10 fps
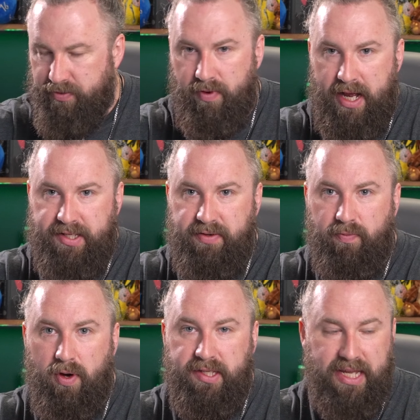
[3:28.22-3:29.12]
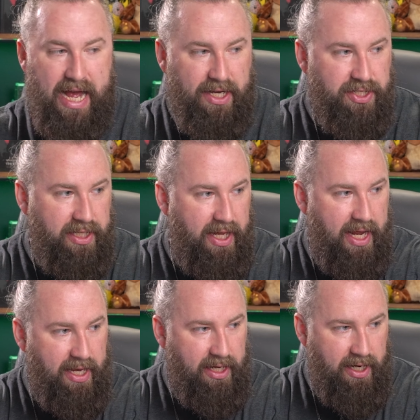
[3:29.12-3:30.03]
the rest of what's actually
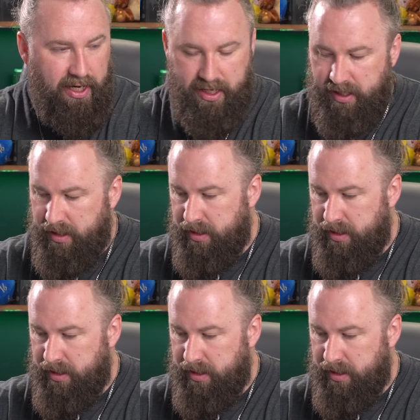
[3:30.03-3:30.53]
in here.